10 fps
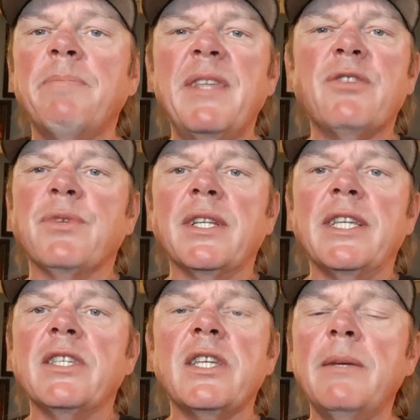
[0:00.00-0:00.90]
It's real
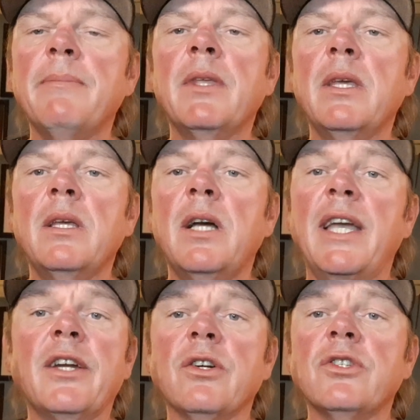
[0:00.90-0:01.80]
easy. I
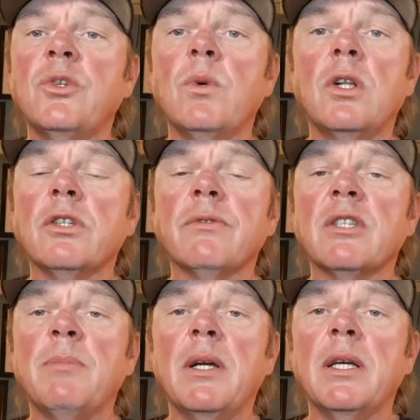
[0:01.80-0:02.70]
encourage you all to
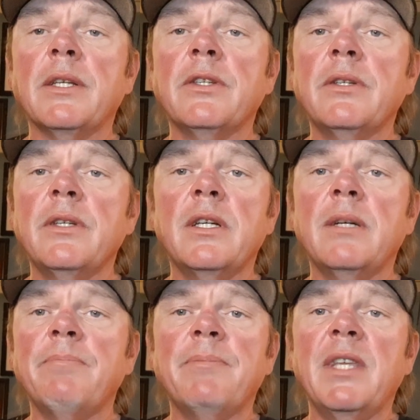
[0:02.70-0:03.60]
respond.
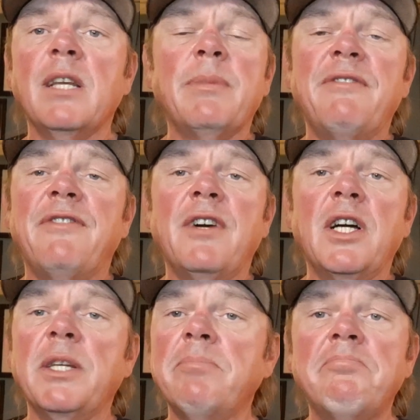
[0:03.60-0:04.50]
It'll be
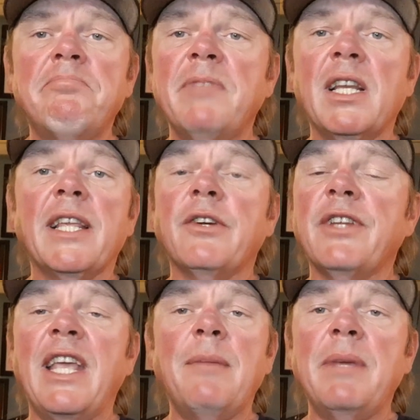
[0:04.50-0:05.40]
fun. It'll
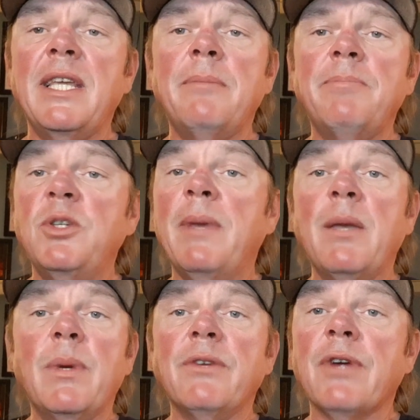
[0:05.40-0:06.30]
entertain me. You may
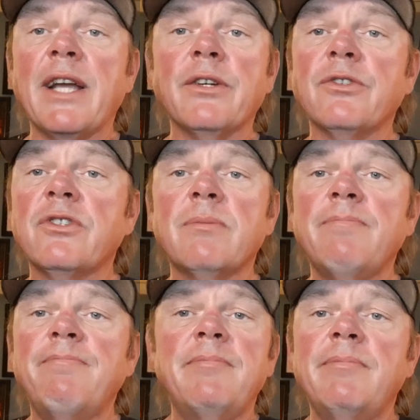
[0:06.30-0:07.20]
win records.
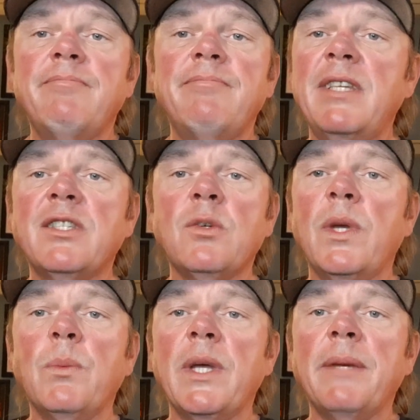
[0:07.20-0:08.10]
It's a
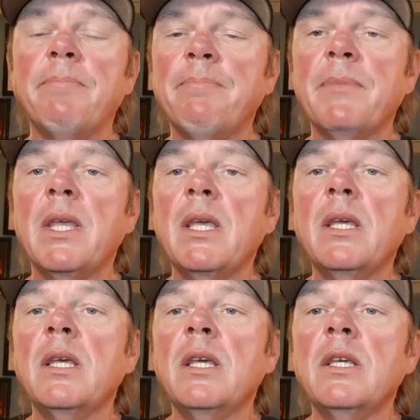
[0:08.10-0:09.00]
win-win.
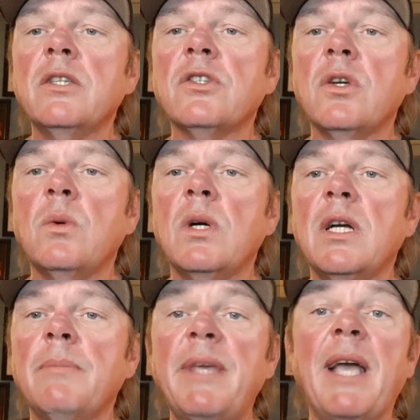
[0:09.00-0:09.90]

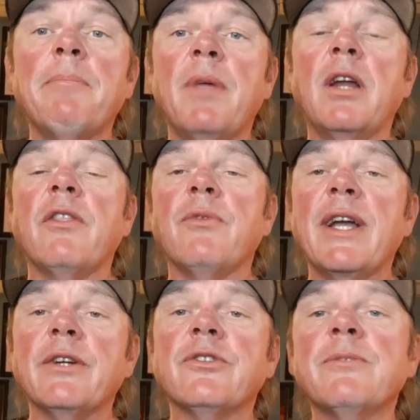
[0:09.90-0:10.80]
So, yeah, on to the
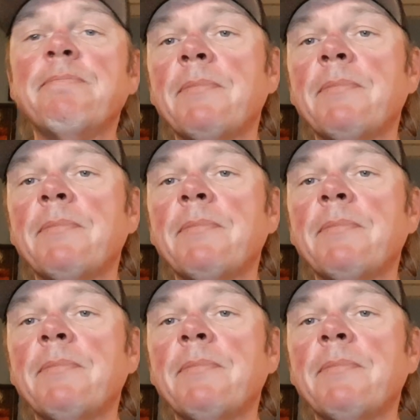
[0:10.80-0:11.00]
records.